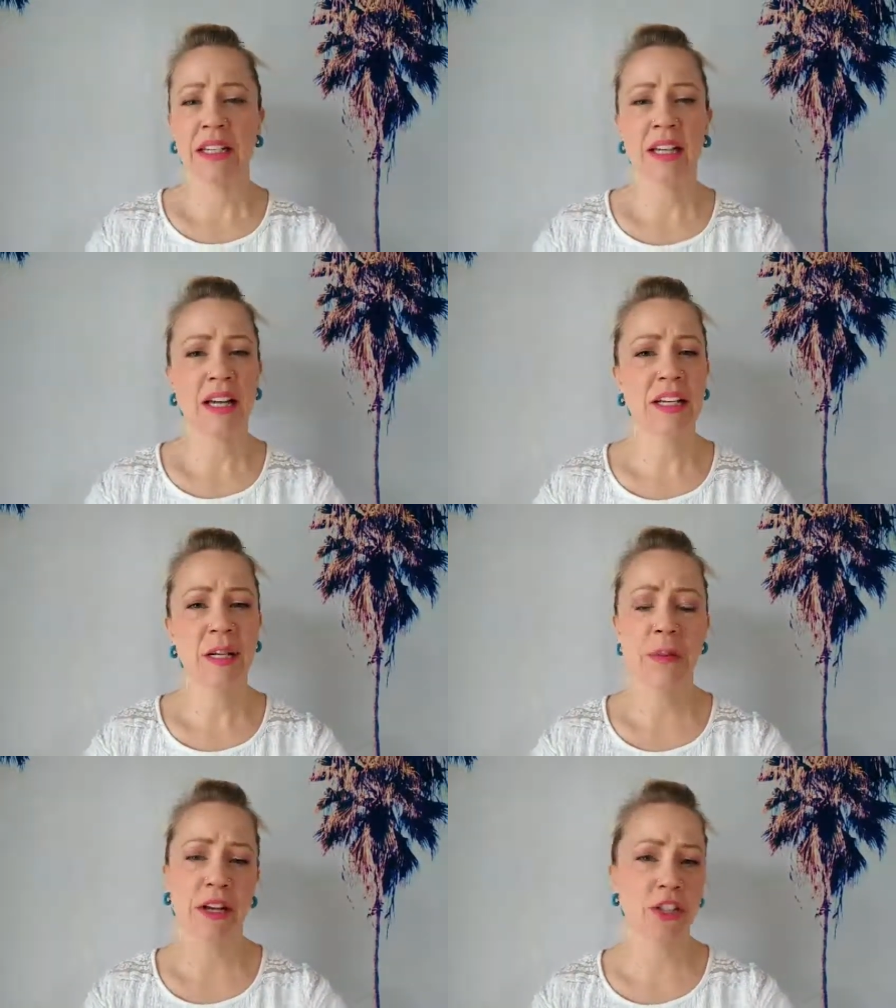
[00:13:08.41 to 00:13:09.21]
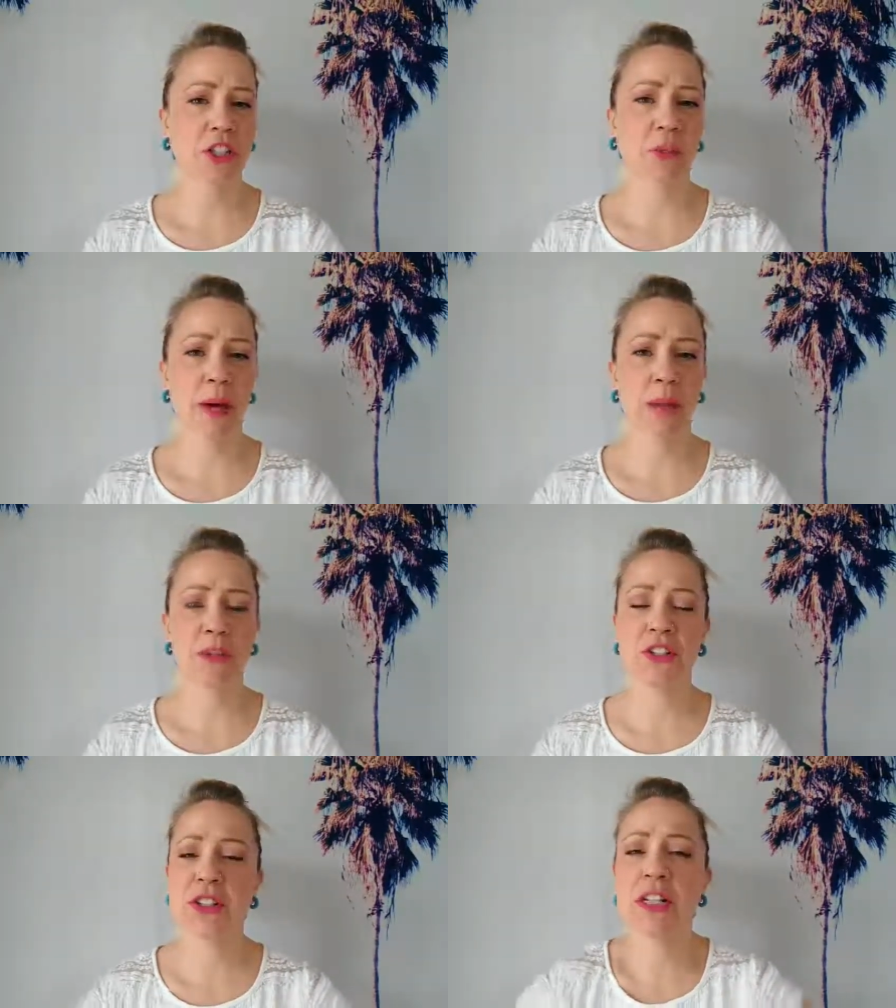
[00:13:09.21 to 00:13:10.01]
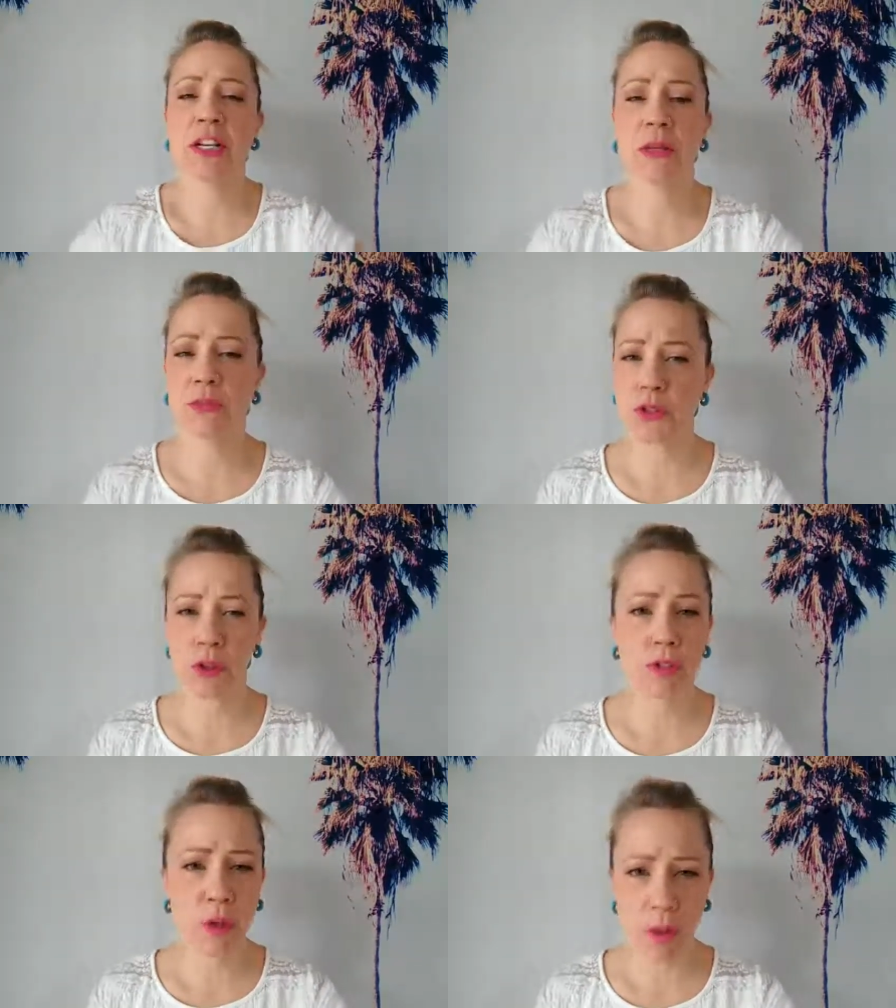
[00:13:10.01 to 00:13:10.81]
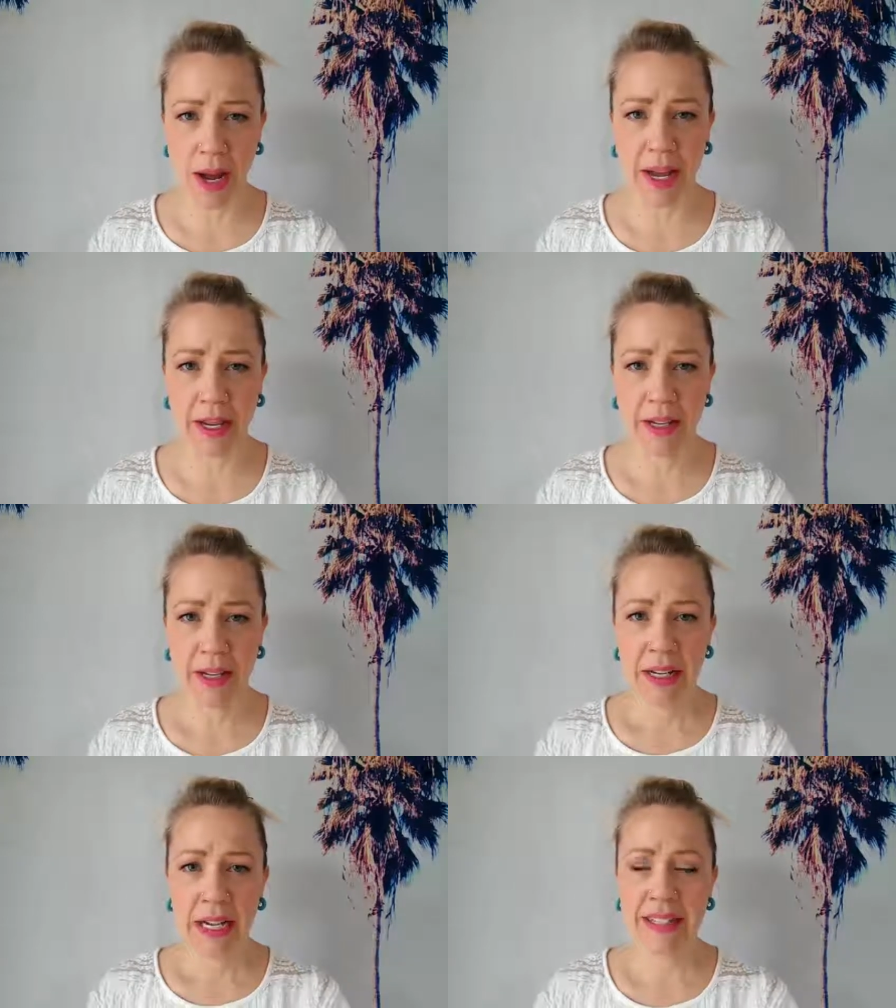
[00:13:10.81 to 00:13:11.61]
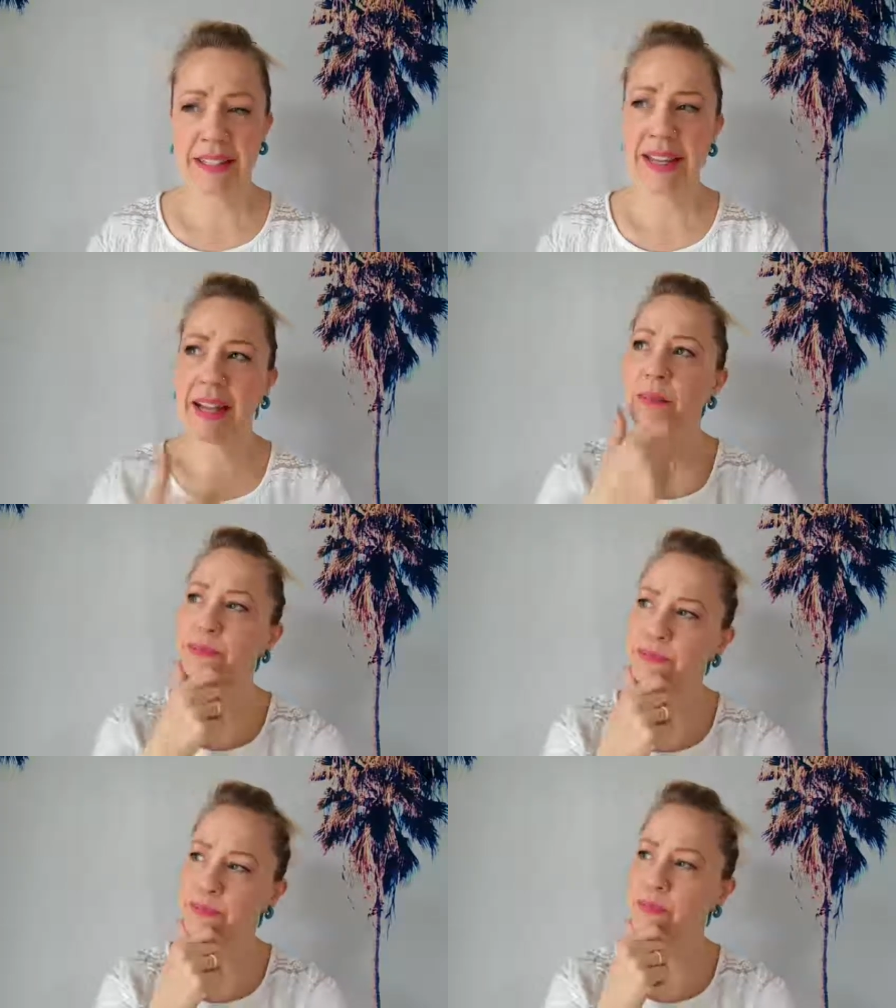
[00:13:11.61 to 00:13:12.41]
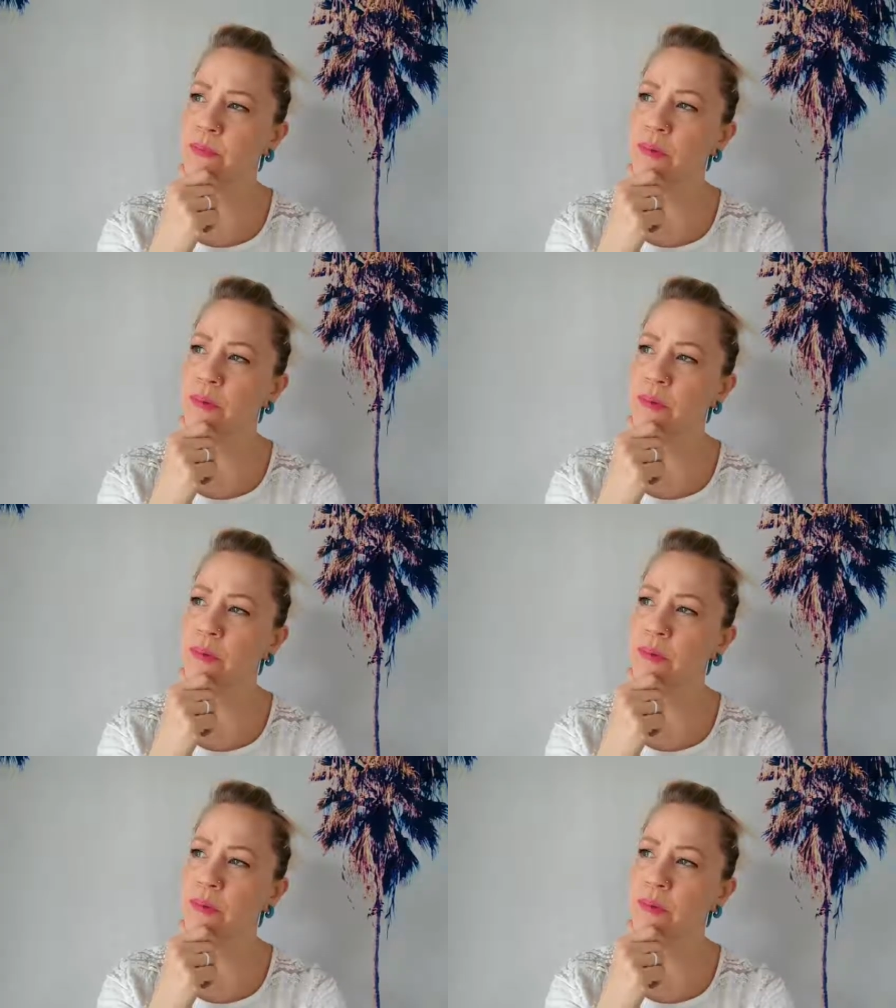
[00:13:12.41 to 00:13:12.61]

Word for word: not in a punishing way, but just in an observing way, and say, hmm,